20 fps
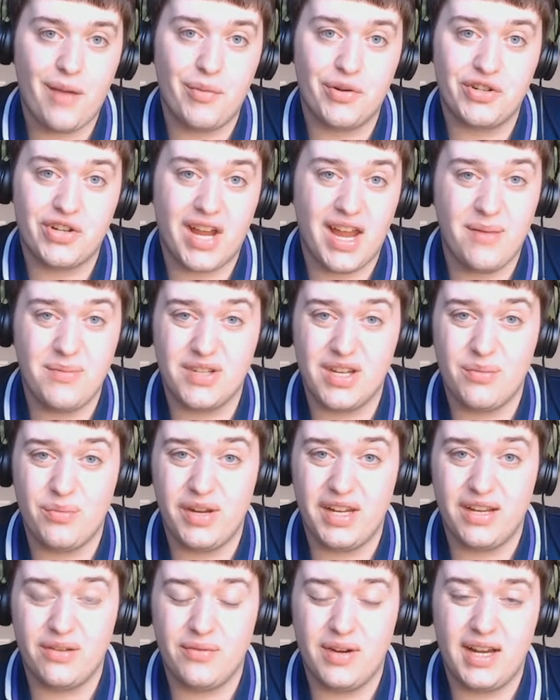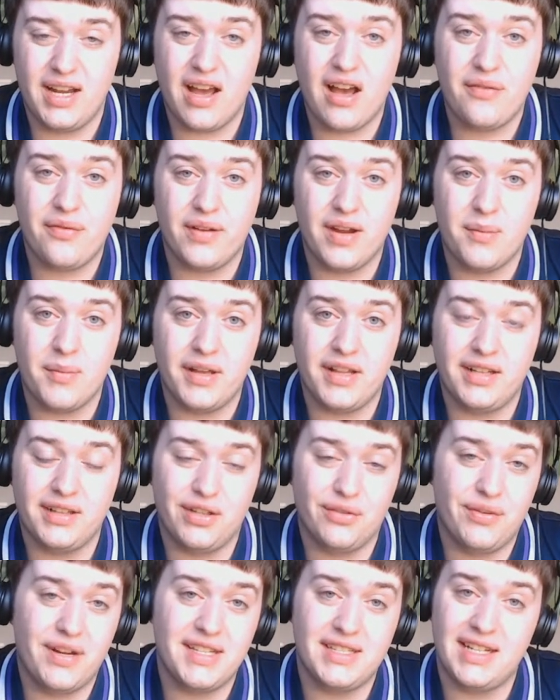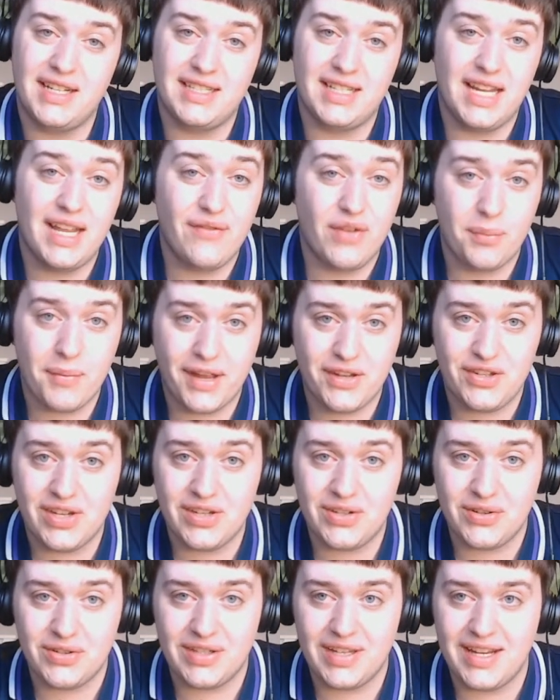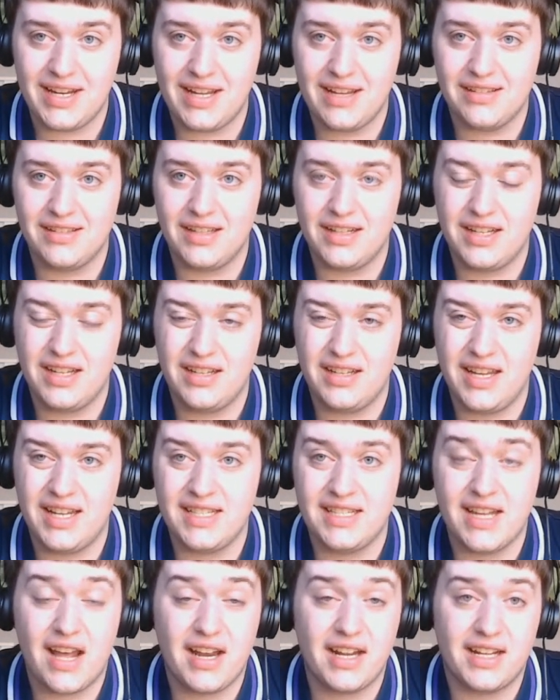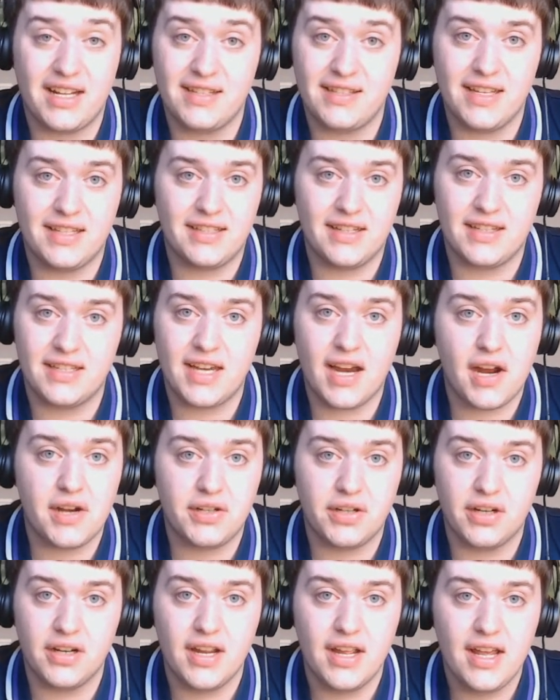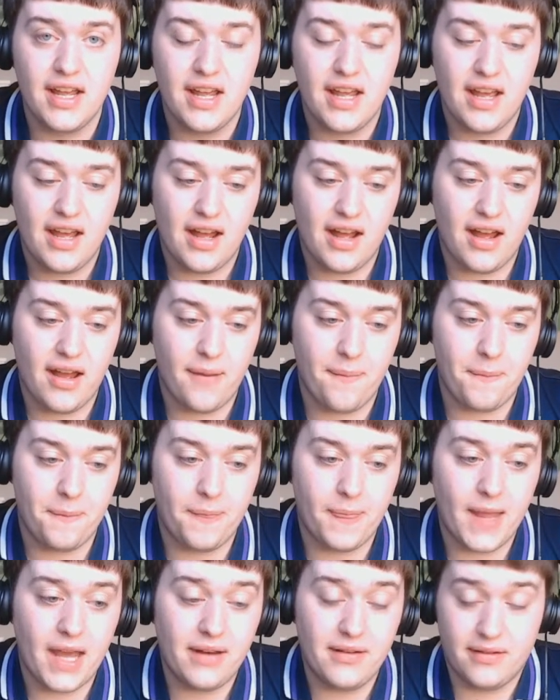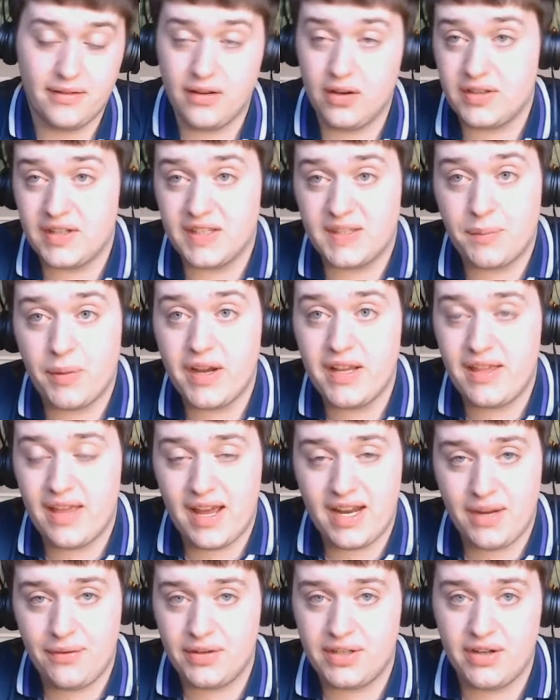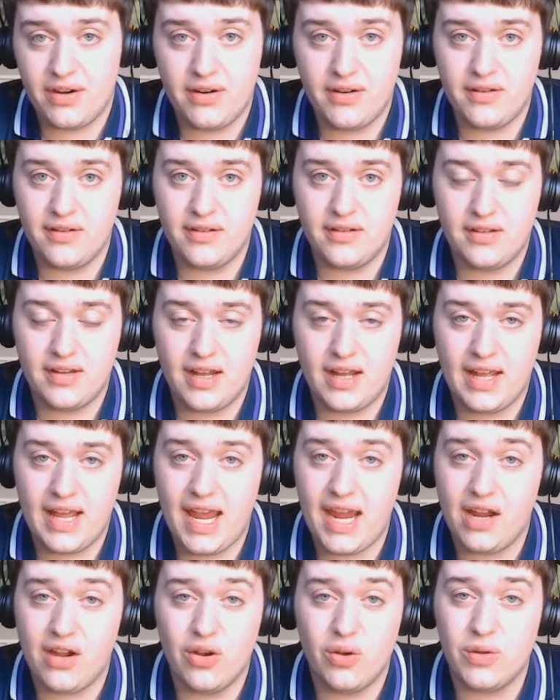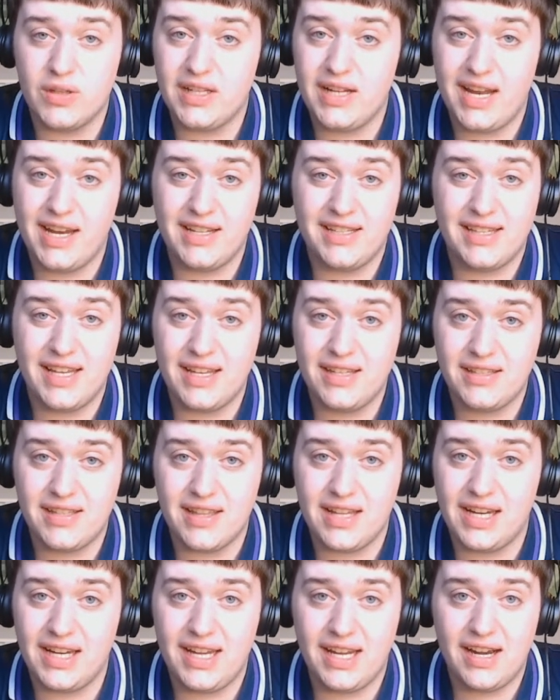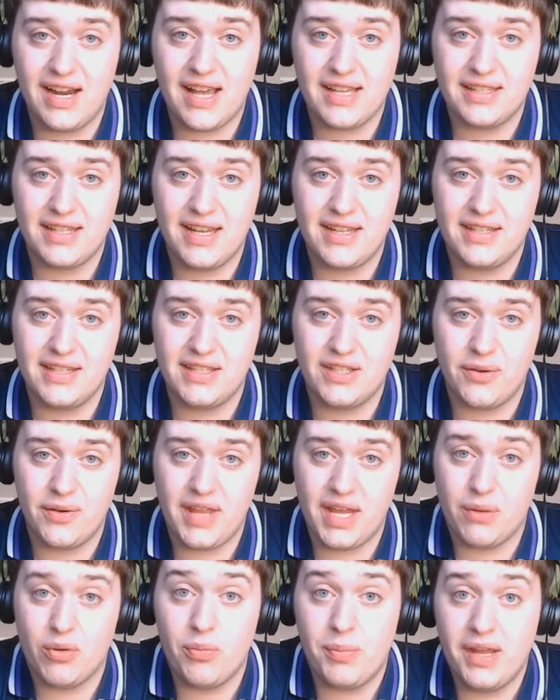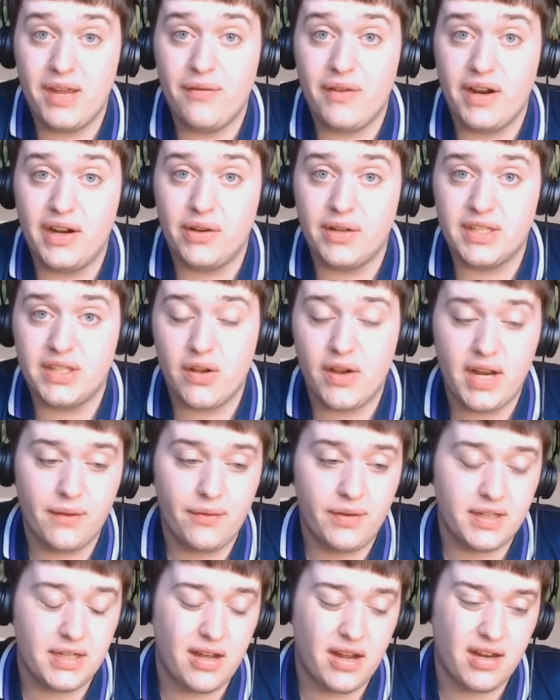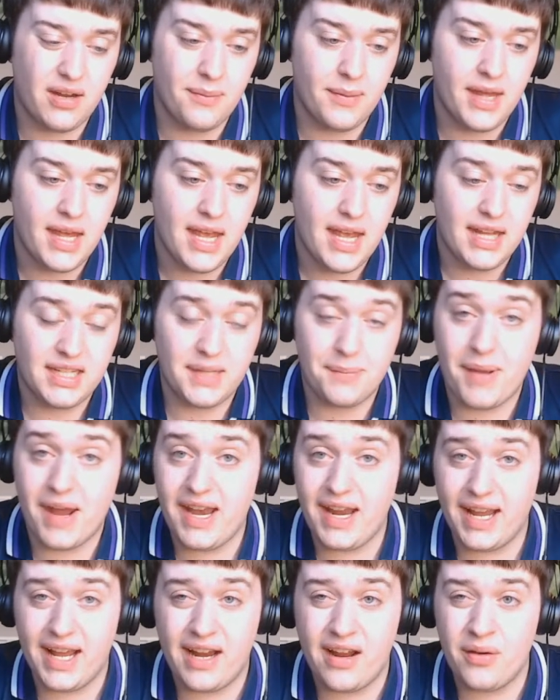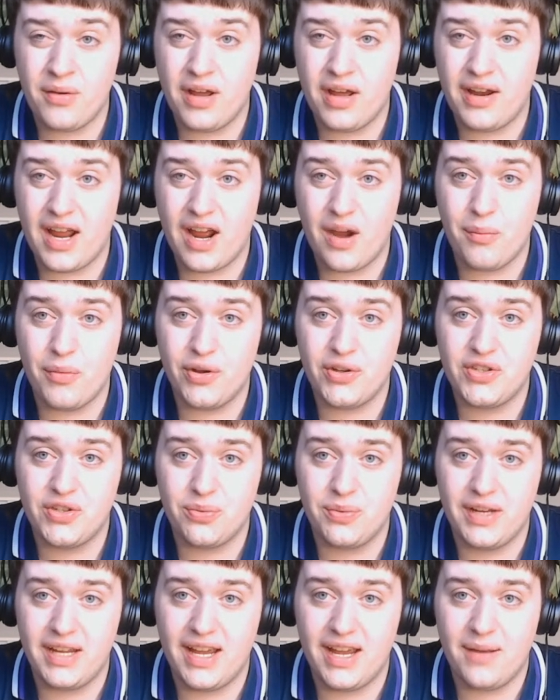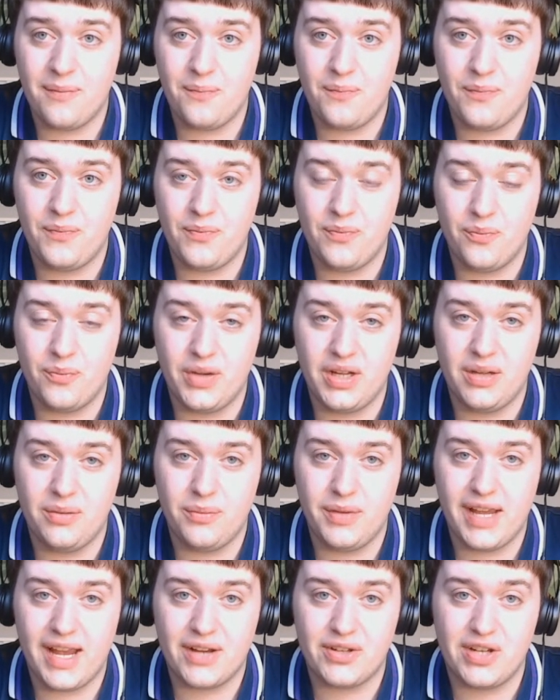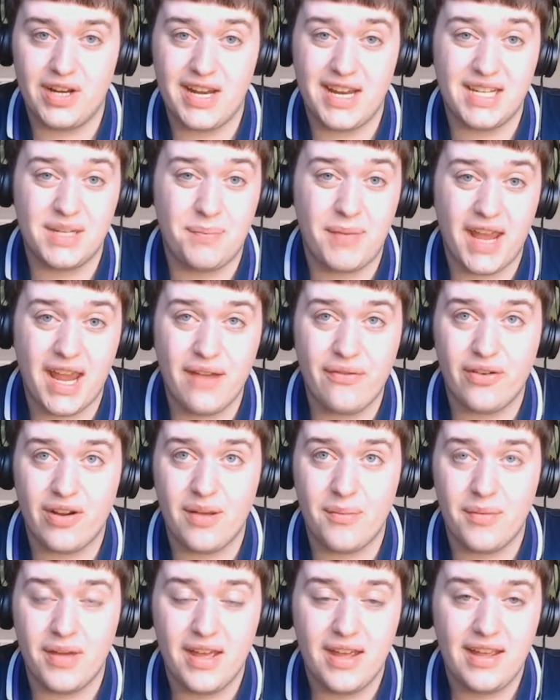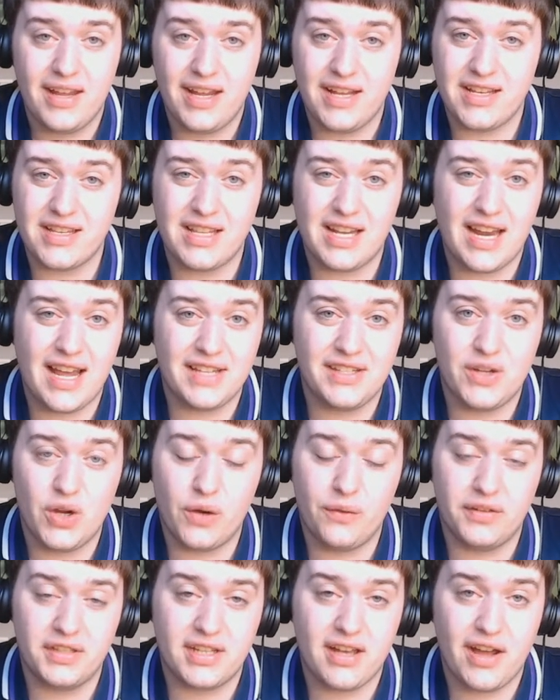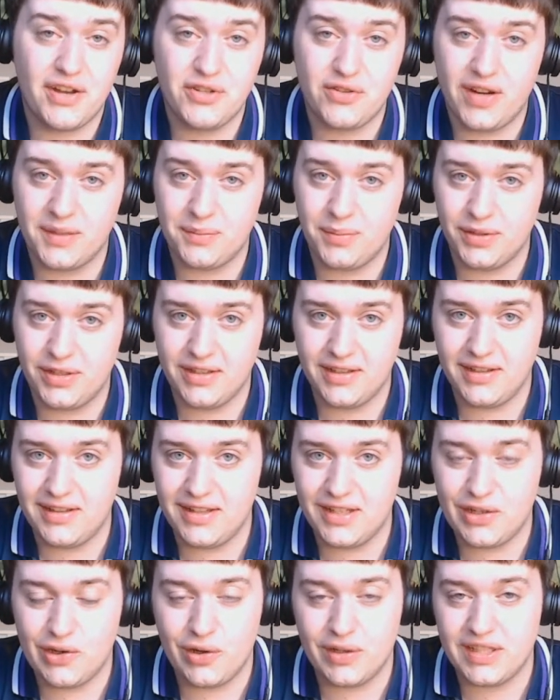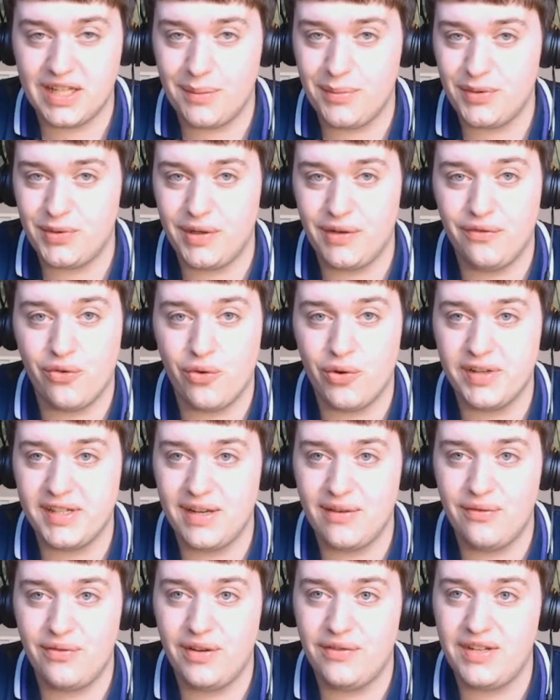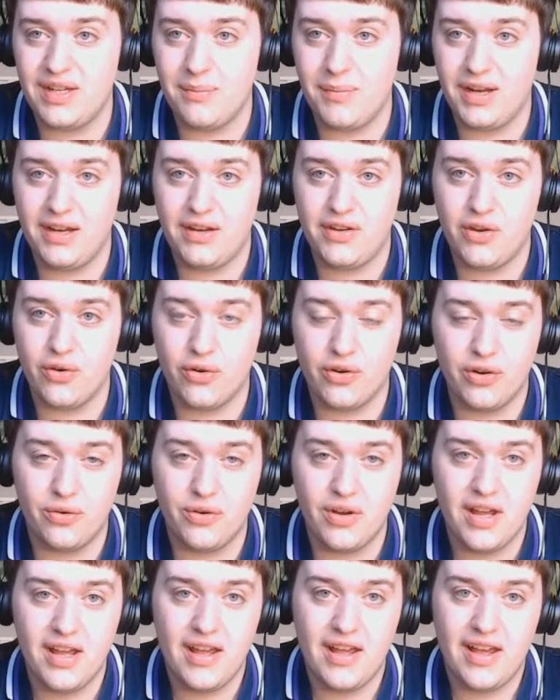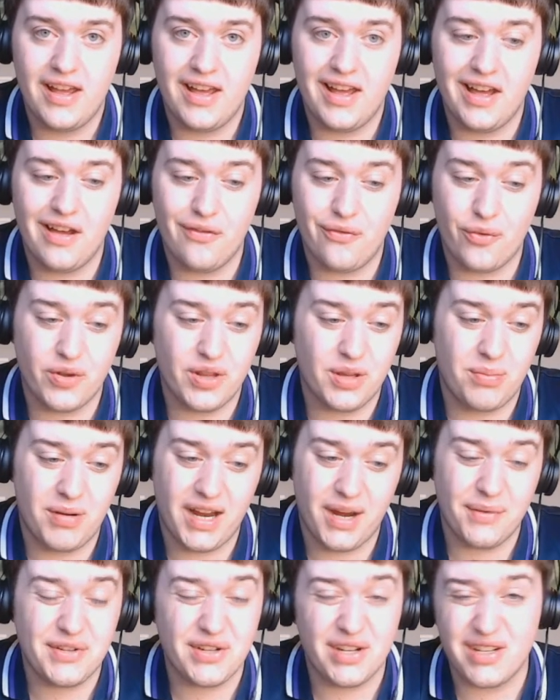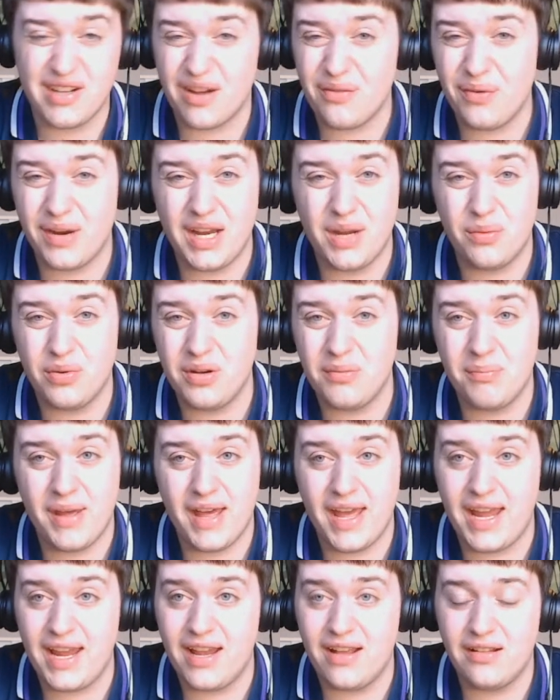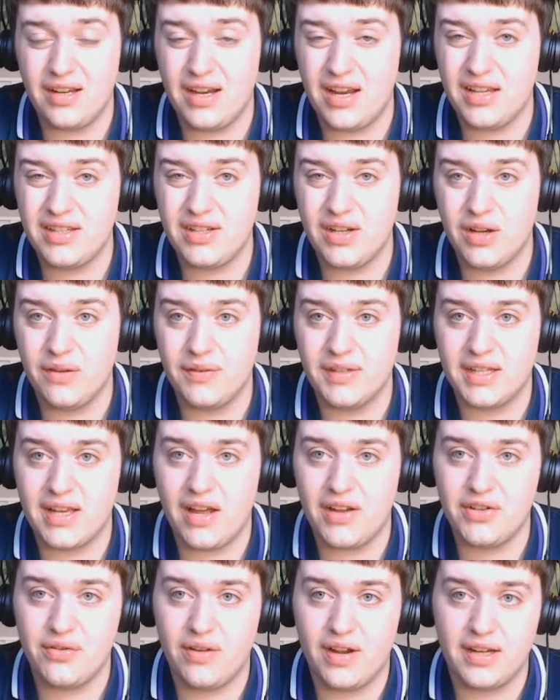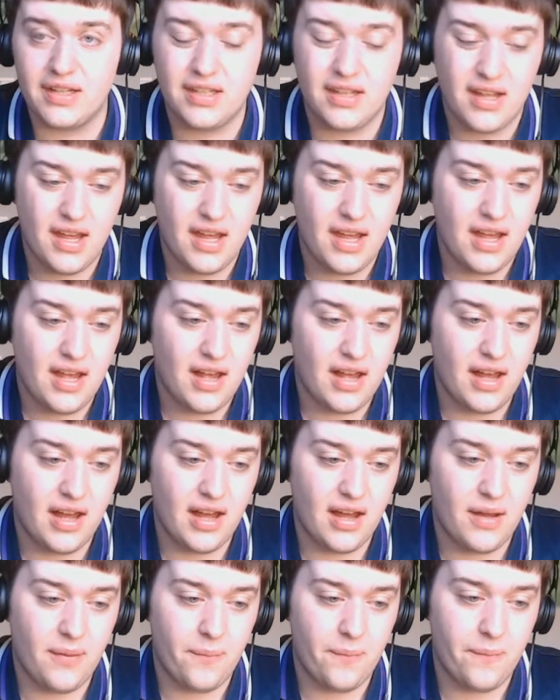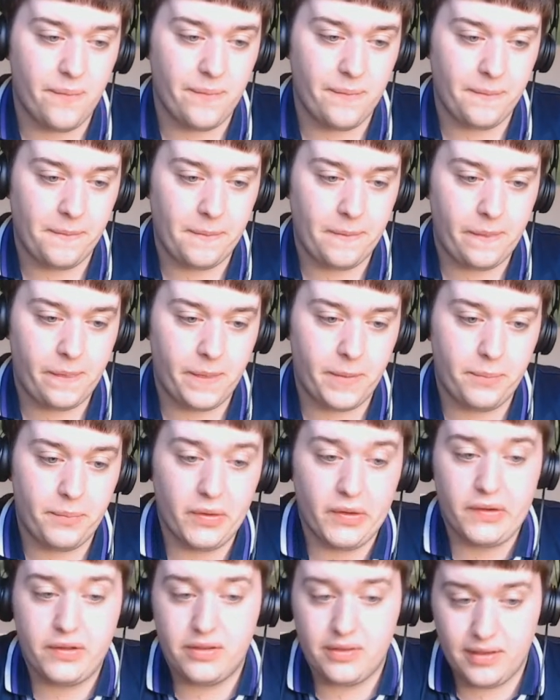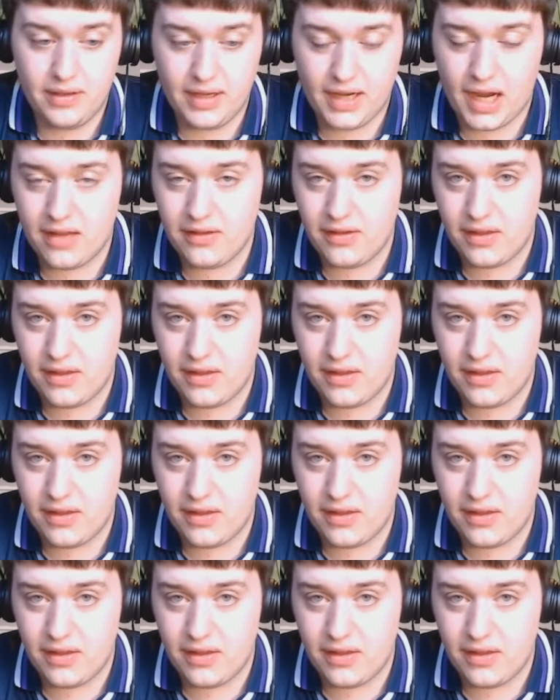how much game time we can really offer him. I think the reason he's leaving Manchester City is that he he's not a consistent starter. Um, and look, despite that, he returned uh, eight goals and eight assists in the league last season. So I think will be a very good signing for Tottenham, depending on how on how much we um we we actually need to pay for him. He's in the last year of his contract, but the the talks are between forty and fifty million euro uh, for the player, which I, I really wouldn't pay in the last year of his contract. Um. But